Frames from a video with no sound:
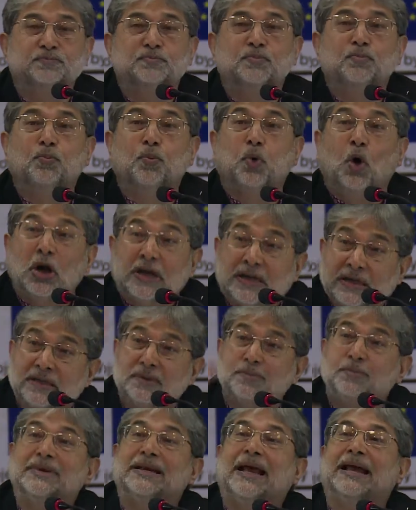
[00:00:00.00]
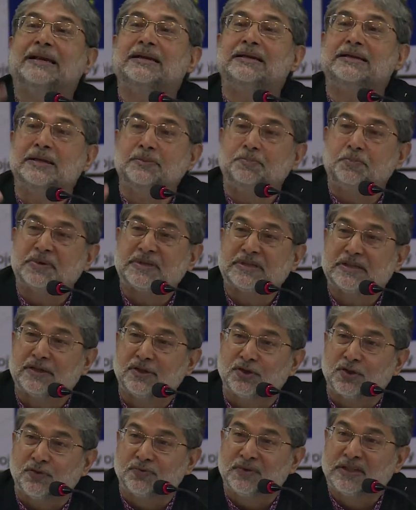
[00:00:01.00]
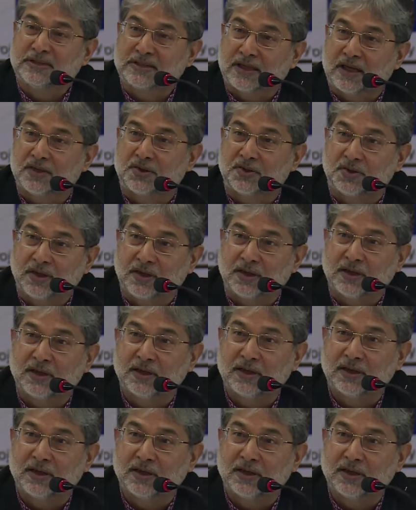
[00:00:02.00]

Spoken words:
bottom 90% of this country,